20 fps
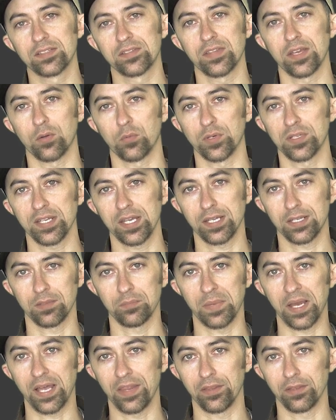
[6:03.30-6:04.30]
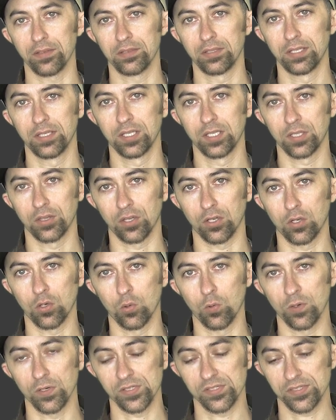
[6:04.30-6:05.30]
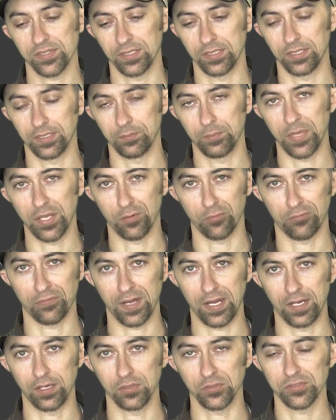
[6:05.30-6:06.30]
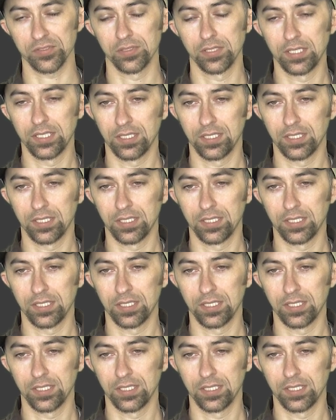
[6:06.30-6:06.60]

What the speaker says: that were taken by the coarse metal files.